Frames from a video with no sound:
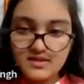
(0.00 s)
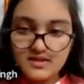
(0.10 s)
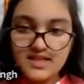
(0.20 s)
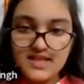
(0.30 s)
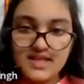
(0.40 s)

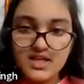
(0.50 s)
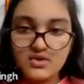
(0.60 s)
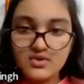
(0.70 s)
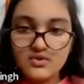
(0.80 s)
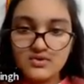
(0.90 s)
the
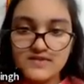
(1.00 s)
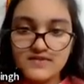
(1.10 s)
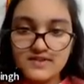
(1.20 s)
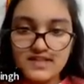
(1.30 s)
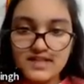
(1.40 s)
codes
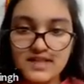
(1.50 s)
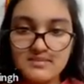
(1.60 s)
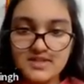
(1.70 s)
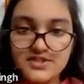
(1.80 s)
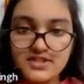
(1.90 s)
for the
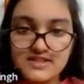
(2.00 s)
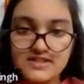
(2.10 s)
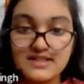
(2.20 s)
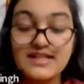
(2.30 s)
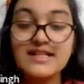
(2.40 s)

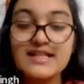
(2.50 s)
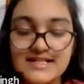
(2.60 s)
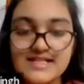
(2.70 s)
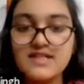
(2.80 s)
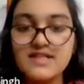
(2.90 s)
images, the
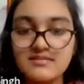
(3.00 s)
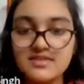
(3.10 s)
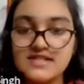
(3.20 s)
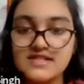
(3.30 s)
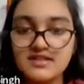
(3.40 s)
links for the
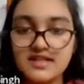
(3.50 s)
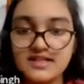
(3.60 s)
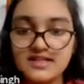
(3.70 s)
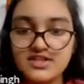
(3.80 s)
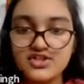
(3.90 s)
images are there
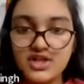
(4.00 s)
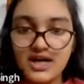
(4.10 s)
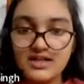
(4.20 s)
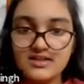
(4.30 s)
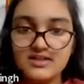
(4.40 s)
in the chat.